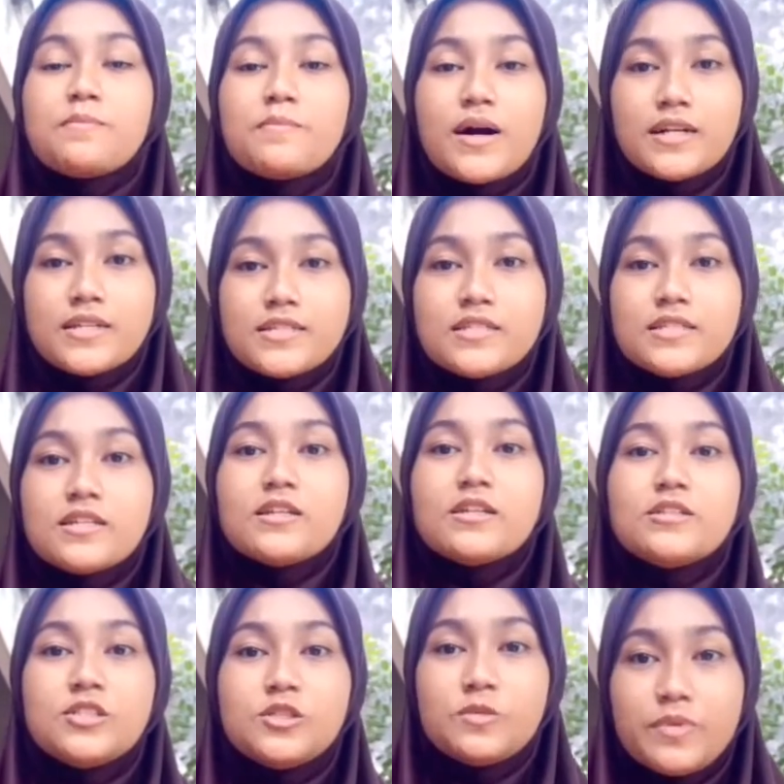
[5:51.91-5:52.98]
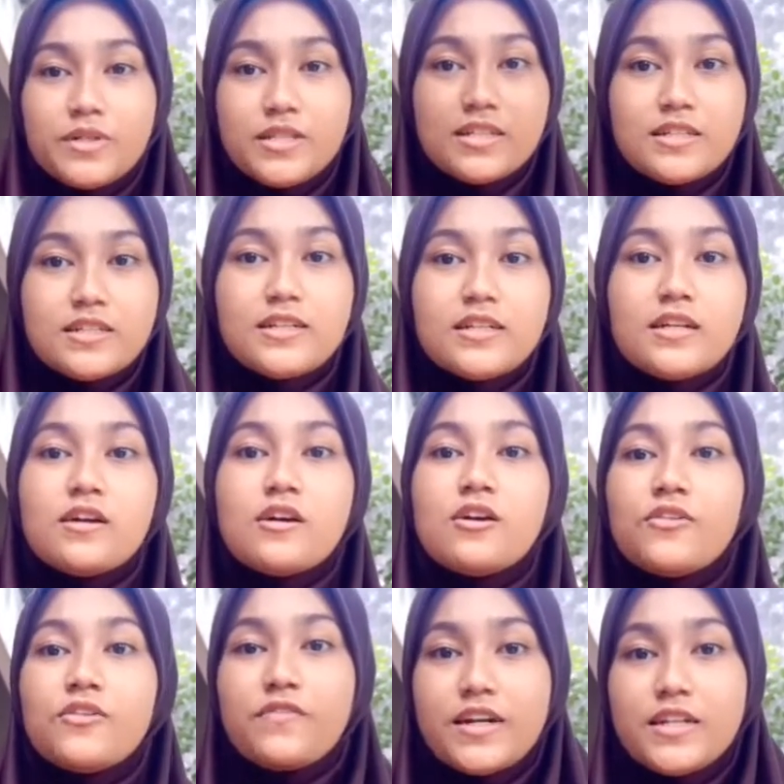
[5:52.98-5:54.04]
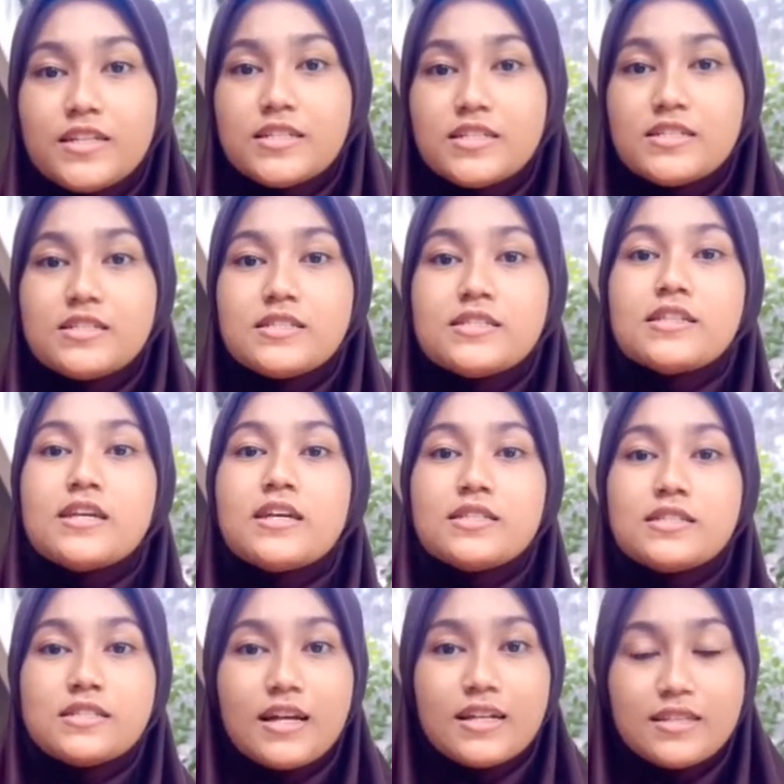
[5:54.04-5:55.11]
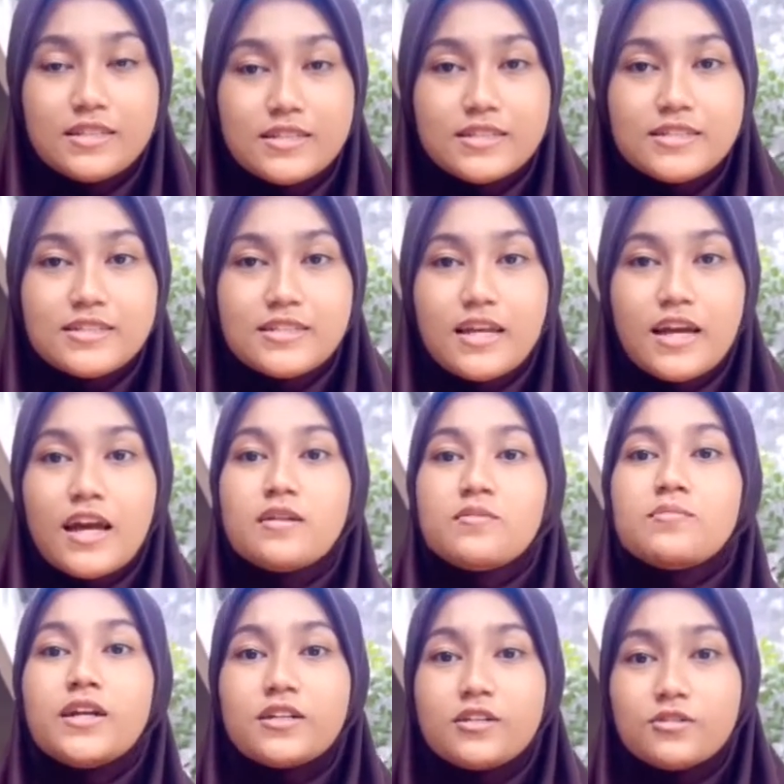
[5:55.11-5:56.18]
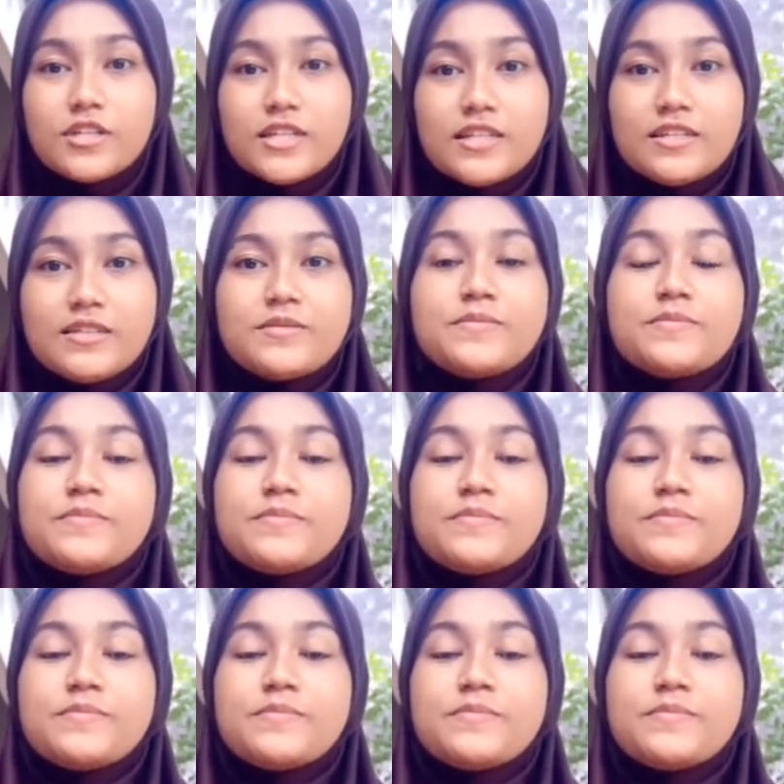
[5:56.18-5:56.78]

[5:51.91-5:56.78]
Mars, Jupiter, Venus, Saturn, and Mercury.